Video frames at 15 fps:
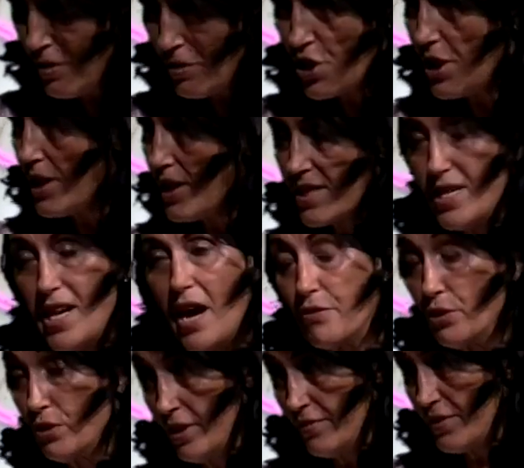She has never
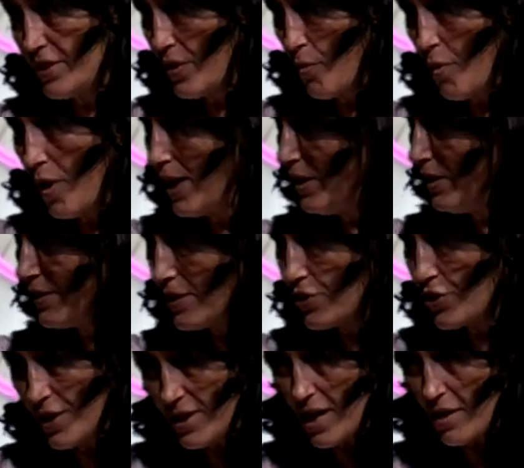lived in the wild, and
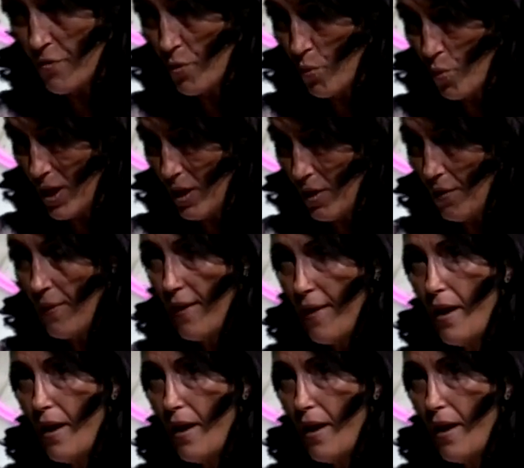she never will.